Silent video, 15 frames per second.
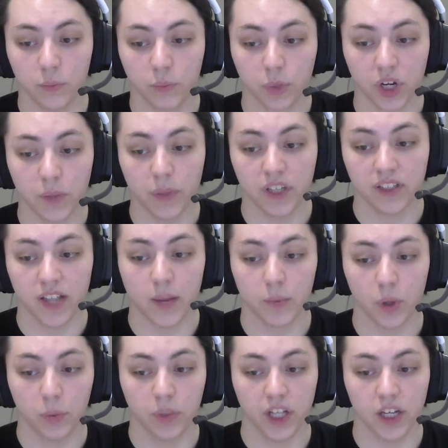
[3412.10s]
Pretty big
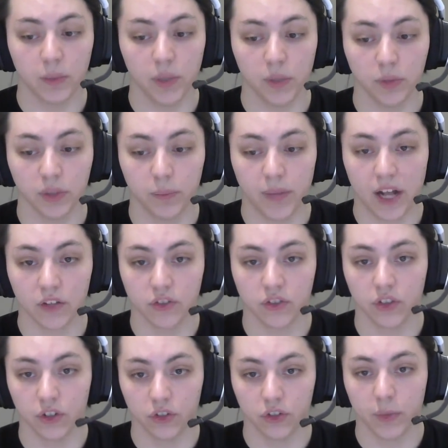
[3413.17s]
tempo play to be able to bounce
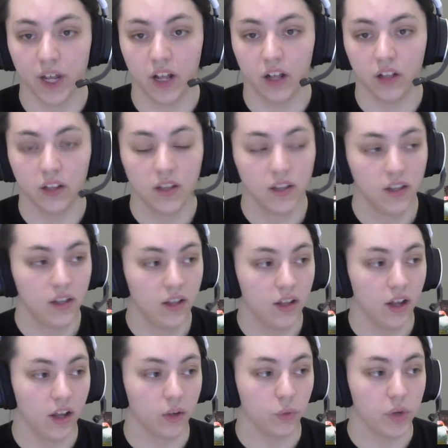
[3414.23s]
their spell.
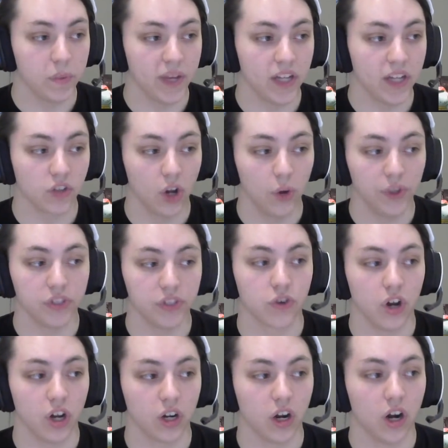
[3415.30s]
Remand's always
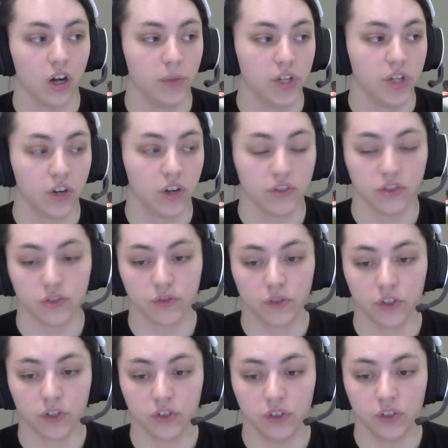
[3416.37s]
draw a card, but Narset's
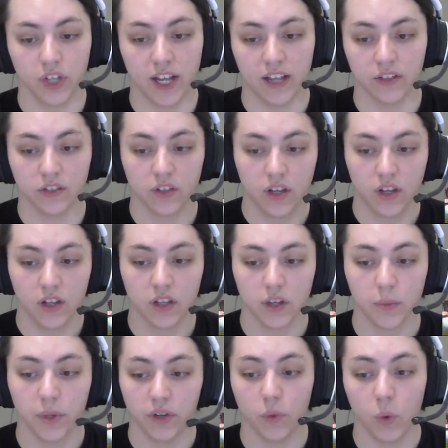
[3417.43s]
Reversal has
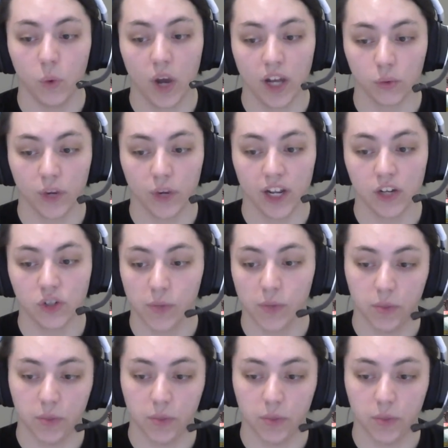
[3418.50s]
a bit of a wider range.